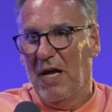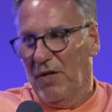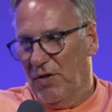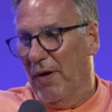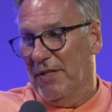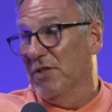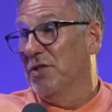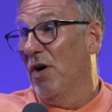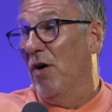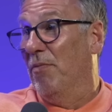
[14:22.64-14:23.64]
you had to
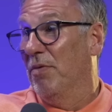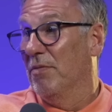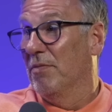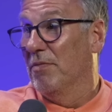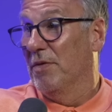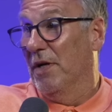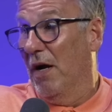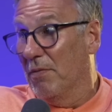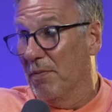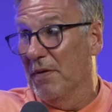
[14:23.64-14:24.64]
stop, you
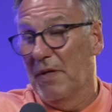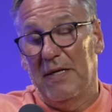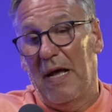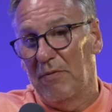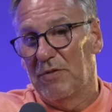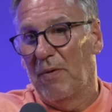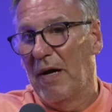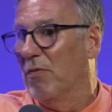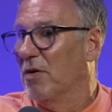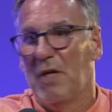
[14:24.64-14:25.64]
know, and that was the way
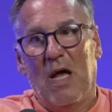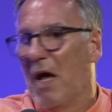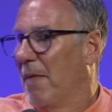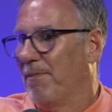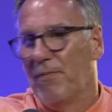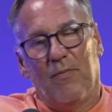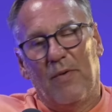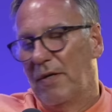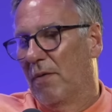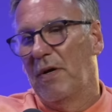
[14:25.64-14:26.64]
it was.
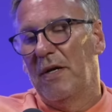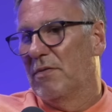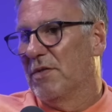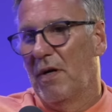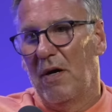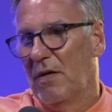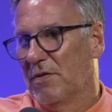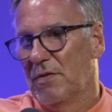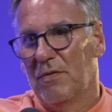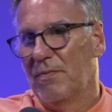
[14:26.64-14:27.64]
When I was at
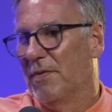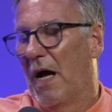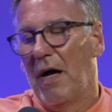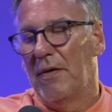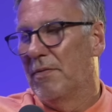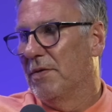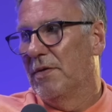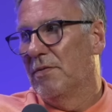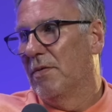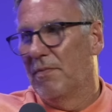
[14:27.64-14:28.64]
Arsenal,
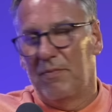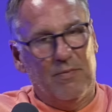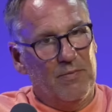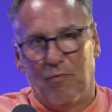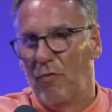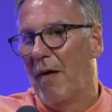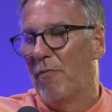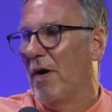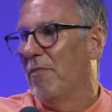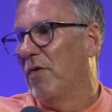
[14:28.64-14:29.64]

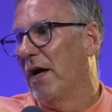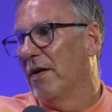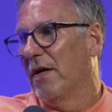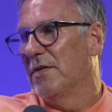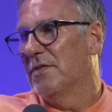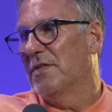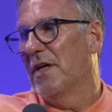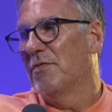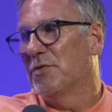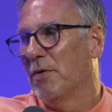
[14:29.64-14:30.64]
run. I used to say,
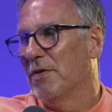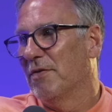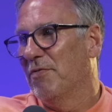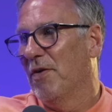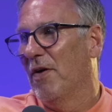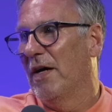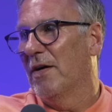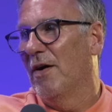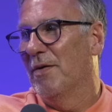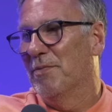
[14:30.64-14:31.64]
I've swallowed a fly, I
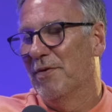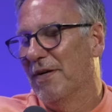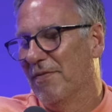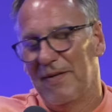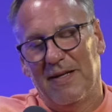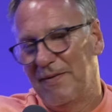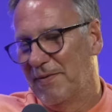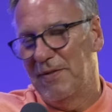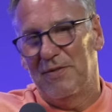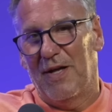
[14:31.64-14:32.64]
can't breathe. He
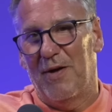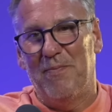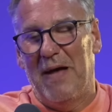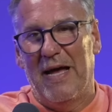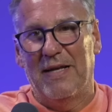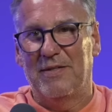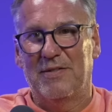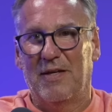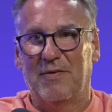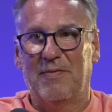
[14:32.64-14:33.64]
used to go mad. He
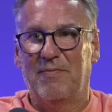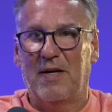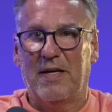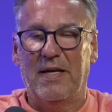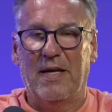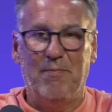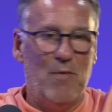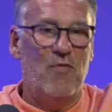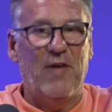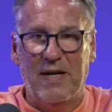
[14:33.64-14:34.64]
used to go get
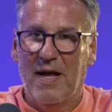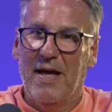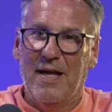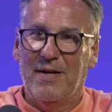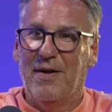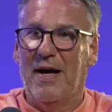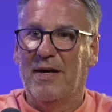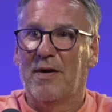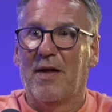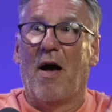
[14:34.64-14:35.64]
moving, like, and
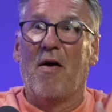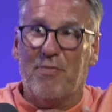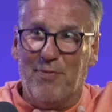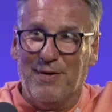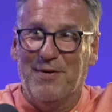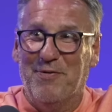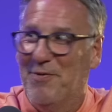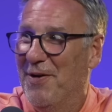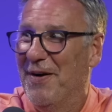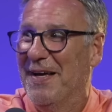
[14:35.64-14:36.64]
I go, no, I've swallowed a
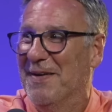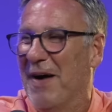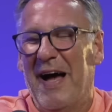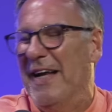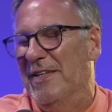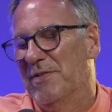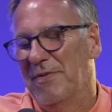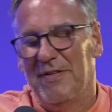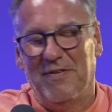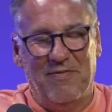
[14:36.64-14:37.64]
fly. I hadn't swallowed a